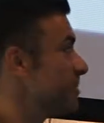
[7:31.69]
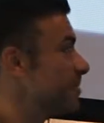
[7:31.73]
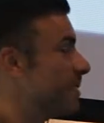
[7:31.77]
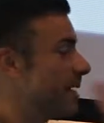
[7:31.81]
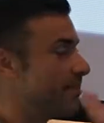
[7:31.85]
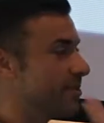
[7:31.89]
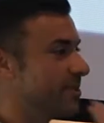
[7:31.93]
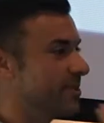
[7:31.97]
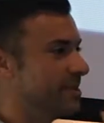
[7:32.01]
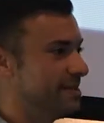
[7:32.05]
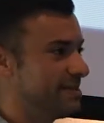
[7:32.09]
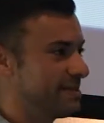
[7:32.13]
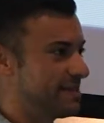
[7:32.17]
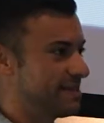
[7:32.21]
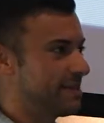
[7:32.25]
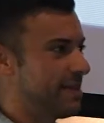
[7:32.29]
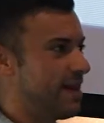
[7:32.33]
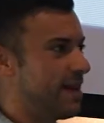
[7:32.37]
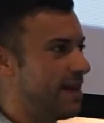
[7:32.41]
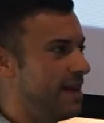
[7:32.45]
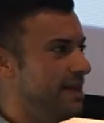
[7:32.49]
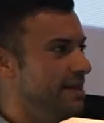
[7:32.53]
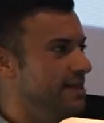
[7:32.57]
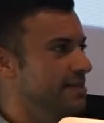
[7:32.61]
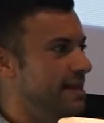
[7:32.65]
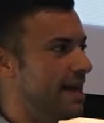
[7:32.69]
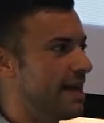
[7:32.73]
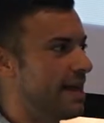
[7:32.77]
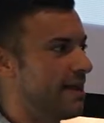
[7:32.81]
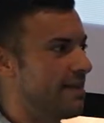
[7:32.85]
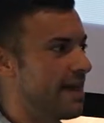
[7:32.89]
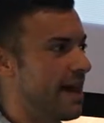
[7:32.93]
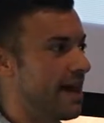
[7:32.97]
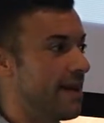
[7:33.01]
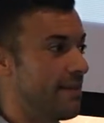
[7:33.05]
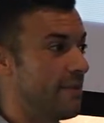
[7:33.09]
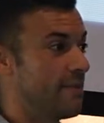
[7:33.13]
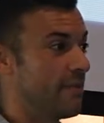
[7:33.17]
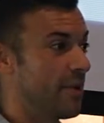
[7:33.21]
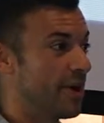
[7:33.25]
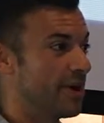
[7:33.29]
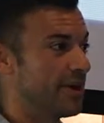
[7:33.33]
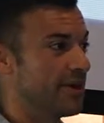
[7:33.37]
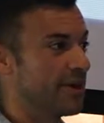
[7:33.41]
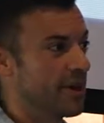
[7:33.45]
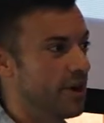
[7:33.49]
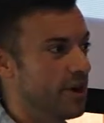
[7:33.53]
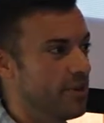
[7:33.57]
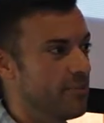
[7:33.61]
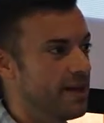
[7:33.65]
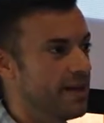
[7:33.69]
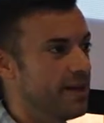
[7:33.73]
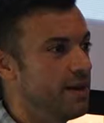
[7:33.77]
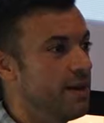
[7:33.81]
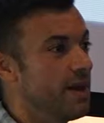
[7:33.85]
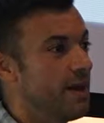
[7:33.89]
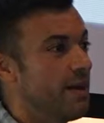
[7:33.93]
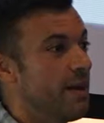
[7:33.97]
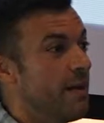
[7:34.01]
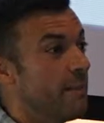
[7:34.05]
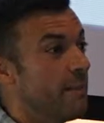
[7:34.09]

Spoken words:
remember these slides, and that embodied carbon